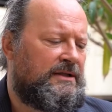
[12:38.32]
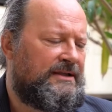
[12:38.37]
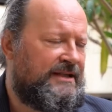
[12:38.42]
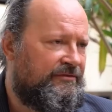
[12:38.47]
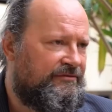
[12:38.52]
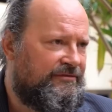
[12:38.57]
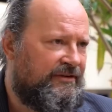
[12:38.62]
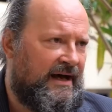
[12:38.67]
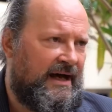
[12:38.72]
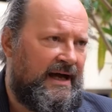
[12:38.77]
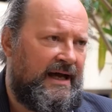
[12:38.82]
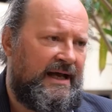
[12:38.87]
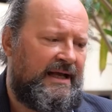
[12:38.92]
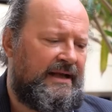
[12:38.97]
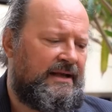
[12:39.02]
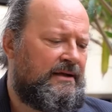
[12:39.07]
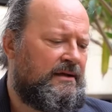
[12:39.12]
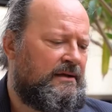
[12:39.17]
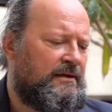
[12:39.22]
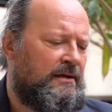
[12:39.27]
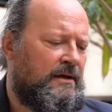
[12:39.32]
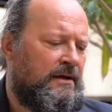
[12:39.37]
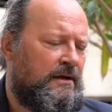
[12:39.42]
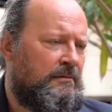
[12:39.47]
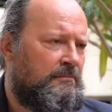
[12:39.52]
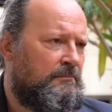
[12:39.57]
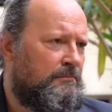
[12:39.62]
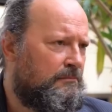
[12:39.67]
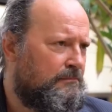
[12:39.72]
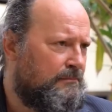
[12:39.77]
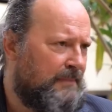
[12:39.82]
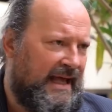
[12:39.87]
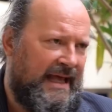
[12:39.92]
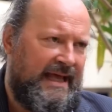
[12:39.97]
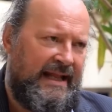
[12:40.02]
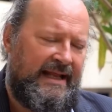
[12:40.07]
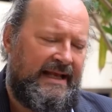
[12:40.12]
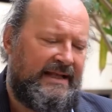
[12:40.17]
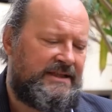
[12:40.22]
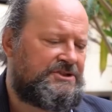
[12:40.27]
define,
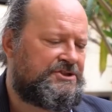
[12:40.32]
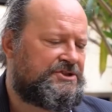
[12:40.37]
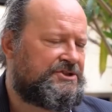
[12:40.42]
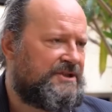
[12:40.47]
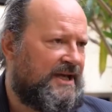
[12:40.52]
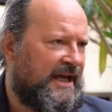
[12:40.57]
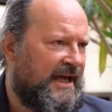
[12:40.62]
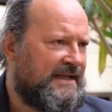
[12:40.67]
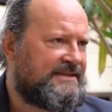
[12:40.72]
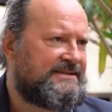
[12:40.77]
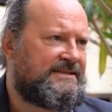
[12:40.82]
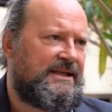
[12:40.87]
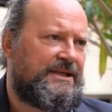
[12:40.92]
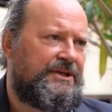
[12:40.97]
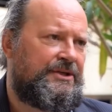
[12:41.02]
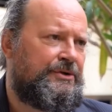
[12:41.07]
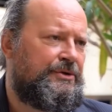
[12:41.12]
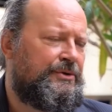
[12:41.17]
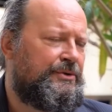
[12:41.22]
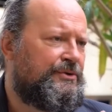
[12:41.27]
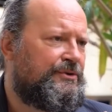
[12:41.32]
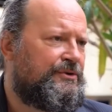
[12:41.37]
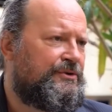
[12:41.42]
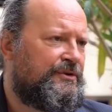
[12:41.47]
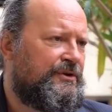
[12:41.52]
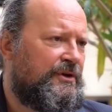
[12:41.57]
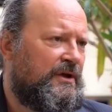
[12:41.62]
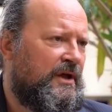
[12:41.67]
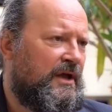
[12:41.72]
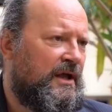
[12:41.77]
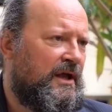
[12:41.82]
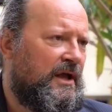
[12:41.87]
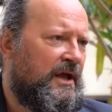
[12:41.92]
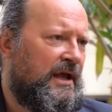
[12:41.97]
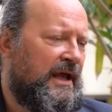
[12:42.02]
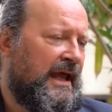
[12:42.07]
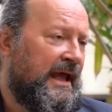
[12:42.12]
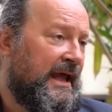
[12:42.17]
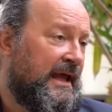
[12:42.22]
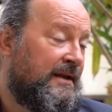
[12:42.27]
manage, execute,
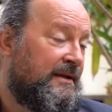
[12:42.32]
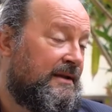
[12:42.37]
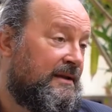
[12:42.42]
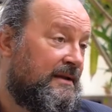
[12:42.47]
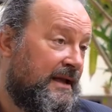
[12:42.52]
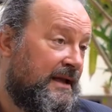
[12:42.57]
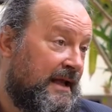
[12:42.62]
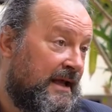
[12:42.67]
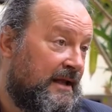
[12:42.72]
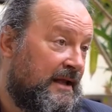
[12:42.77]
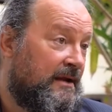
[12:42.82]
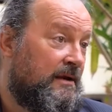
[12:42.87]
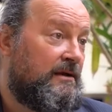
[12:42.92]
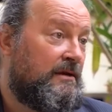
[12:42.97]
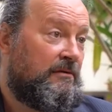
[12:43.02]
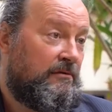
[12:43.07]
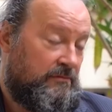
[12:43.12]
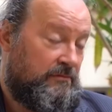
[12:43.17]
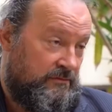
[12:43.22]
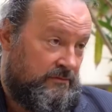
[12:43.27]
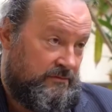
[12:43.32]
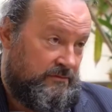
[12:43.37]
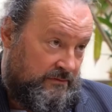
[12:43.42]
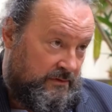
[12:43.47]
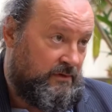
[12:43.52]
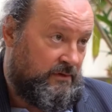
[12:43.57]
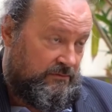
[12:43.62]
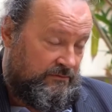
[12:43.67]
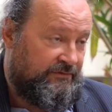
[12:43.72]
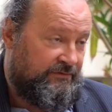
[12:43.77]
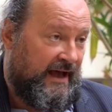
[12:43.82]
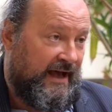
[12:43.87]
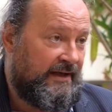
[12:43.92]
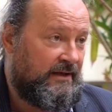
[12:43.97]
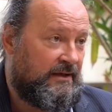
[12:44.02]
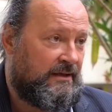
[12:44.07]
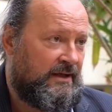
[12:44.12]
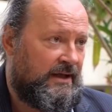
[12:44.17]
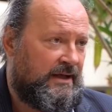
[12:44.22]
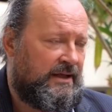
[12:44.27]
and then
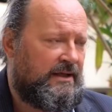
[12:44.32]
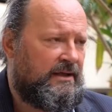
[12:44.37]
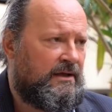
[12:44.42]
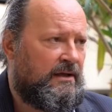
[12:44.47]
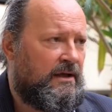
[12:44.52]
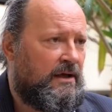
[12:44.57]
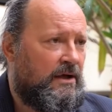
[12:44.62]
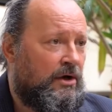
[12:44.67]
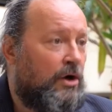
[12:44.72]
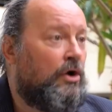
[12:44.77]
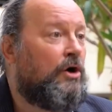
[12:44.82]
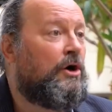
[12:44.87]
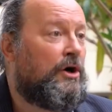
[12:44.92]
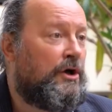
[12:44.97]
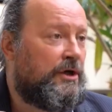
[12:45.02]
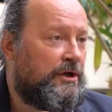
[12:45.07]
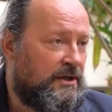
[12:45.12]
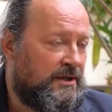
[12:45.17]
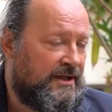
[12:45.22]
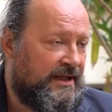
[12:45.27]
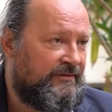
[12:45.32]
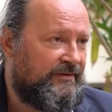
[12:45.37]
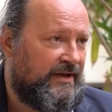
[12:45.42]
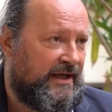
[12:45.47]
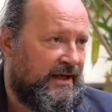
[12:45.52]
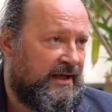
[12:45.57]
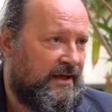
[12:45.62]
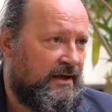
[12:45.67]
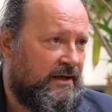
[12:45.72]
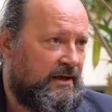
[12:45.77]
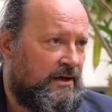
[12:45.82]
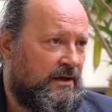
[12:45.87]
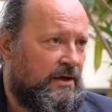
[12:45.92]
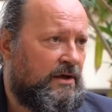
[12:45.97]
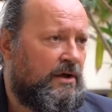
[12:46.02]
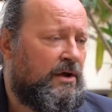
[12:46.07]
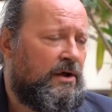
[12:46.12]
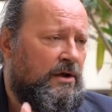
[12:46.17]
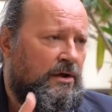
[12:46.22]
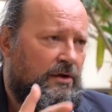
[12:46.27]
finally earn a living
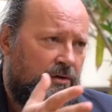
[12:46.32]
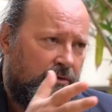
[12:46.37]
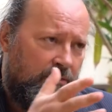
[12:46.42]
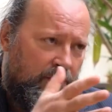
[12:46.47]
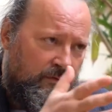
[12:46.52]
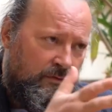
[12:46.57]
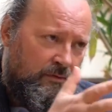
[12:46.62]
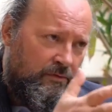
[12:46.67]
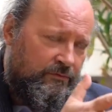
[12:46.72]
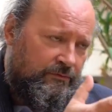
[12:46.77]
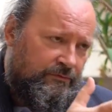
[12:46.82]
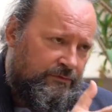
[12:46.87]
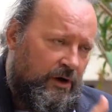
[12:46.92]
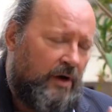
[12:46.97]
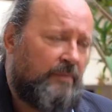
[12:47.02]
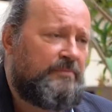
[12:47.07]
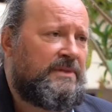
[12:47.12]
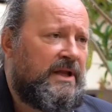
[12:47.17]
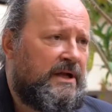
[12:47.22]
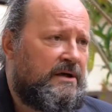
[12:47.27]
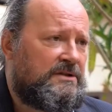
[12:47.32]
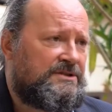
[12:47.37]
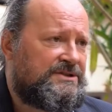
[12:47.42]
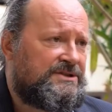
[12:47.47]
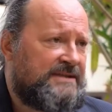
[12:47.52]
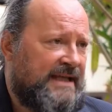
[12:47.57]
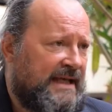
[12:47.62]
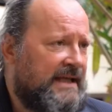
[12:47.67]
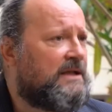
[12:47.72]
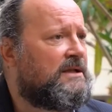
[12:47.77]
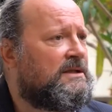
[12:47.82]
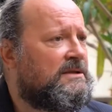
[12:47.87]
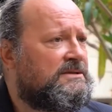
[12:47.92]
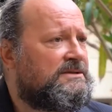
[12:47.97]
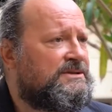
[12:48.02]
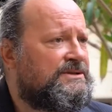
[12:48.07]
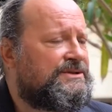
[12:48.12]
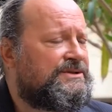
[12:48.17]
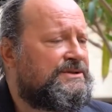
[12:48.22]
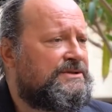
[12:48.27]
from their
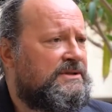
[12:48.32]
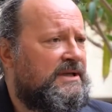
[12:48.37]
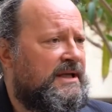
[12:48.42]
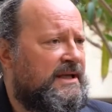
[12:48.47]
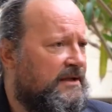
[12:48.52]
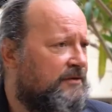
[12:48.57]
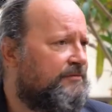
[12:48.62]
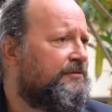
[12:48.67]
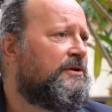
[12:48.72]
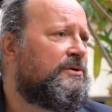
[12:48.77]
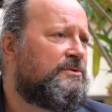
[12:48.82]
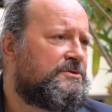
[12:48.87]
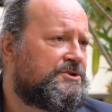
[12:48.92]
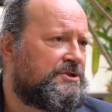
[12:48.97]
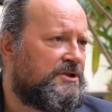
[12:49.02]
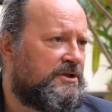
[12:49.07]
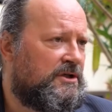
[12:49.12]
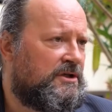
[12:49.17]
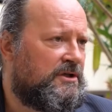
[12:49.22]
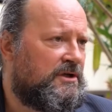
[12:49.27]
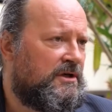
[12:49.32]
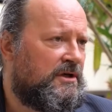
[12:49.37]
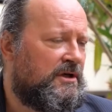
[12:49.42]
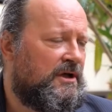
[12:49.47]
skills in the future.